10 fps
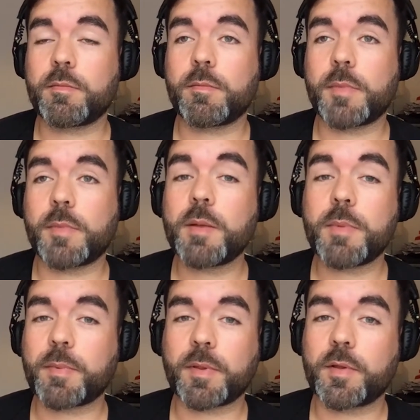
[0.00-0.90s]
many
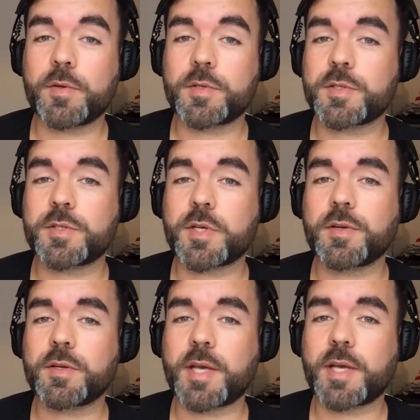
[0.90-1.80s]
people, who just
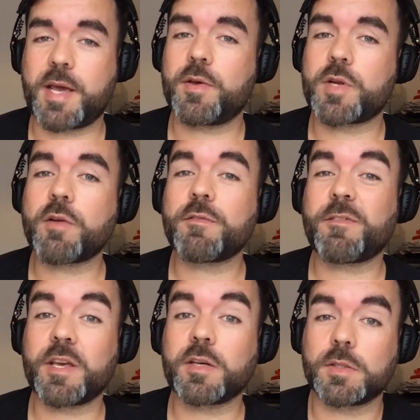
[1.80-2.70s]
don't care, who don't
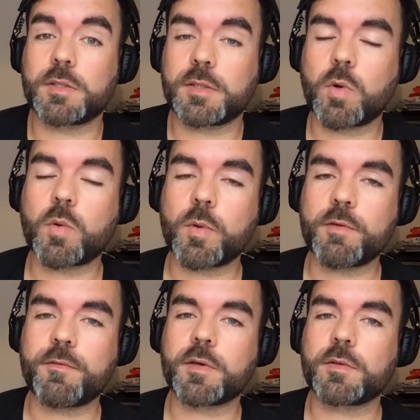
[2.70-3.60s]
feel what we
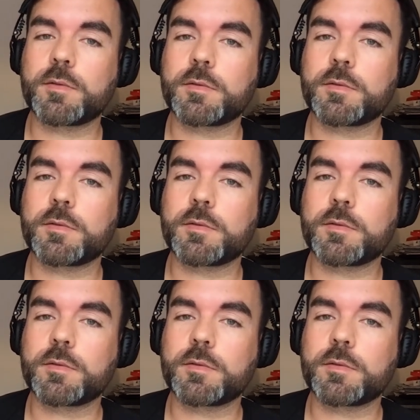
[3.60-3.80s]
feel?